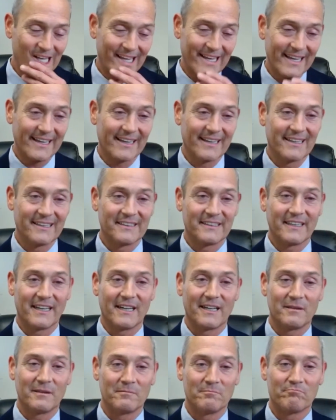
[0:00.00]

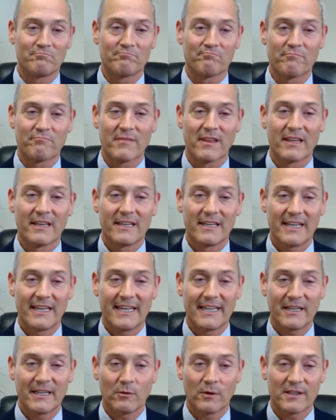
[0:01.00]
And
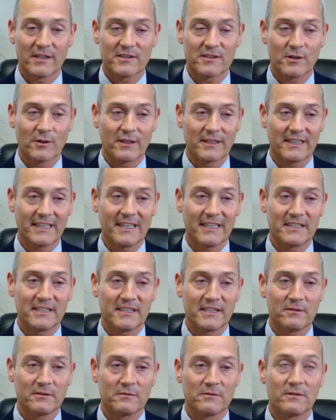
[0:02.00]
anyway, so
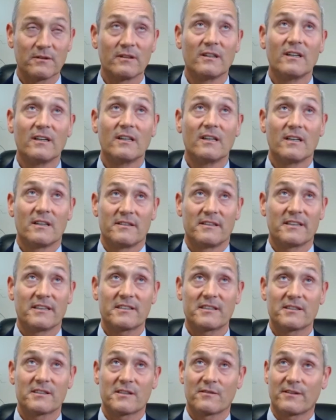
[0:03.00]
again,
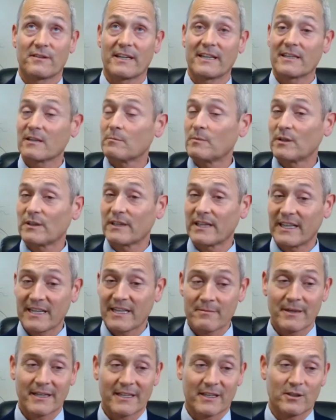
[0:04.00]
this is available to
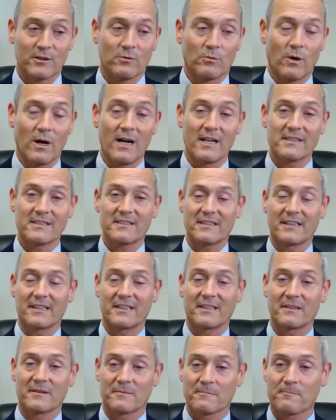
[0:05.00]
anybody who wants
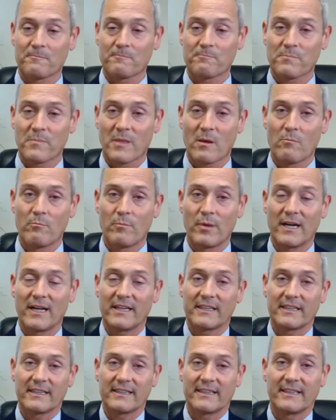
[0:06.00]
it,
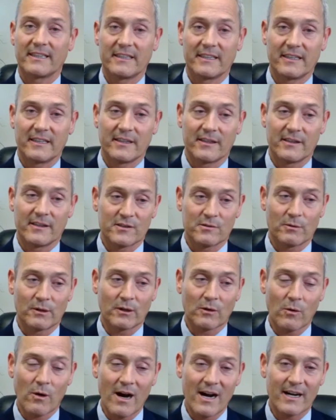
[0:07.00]
but it is
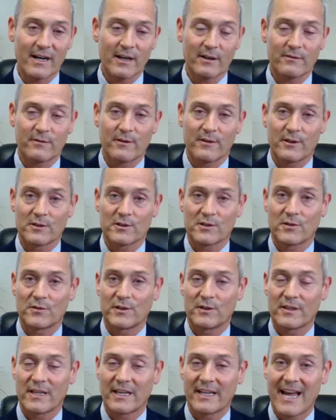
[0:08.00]
required for those of
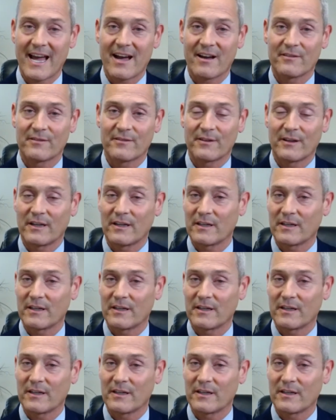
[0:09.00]
you that have